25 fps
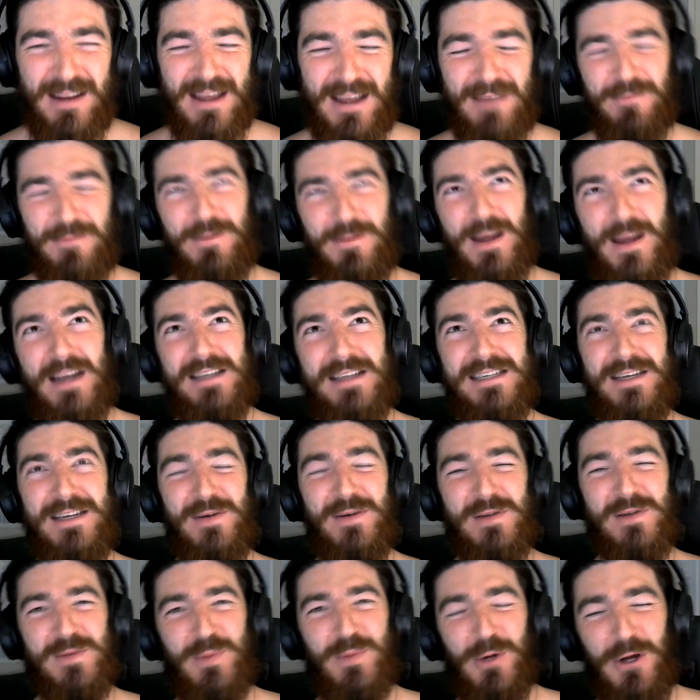that fantasy
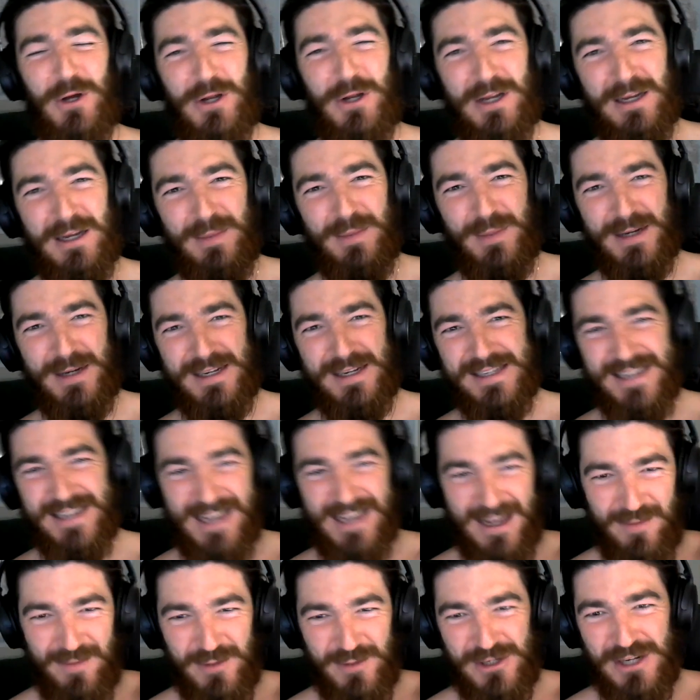was broken because he
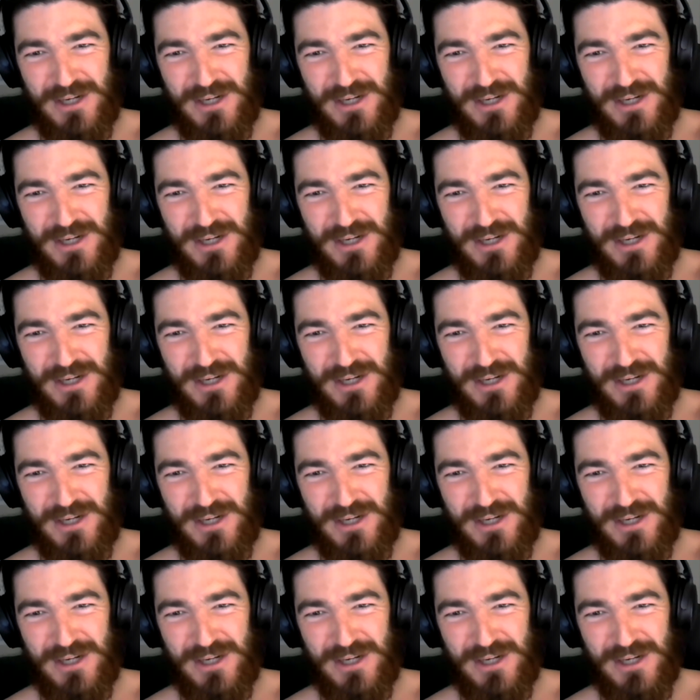kept